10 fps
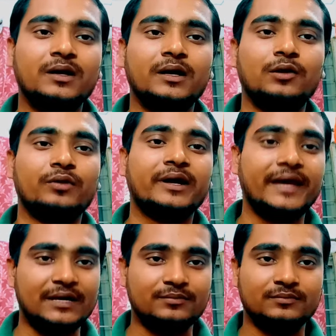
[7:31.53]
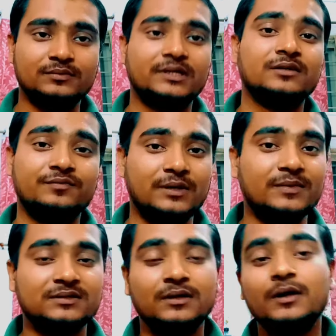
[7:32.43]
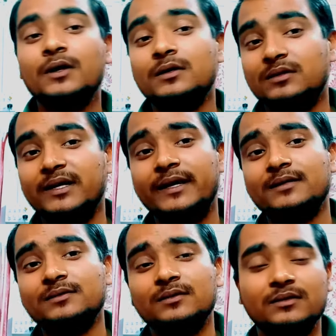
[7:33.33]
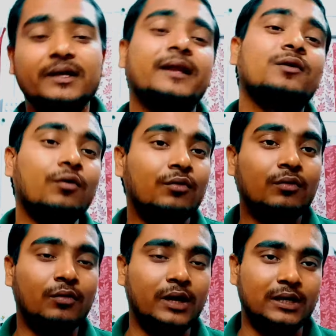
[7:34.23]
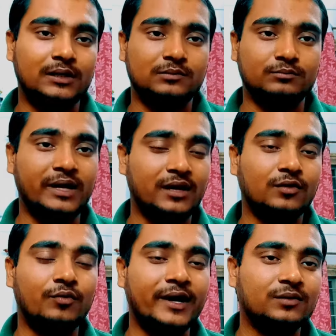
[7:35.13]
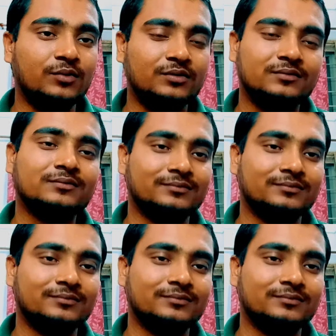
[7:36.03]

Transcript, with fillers: Alora cave, that is famous. Then I go whiteboard.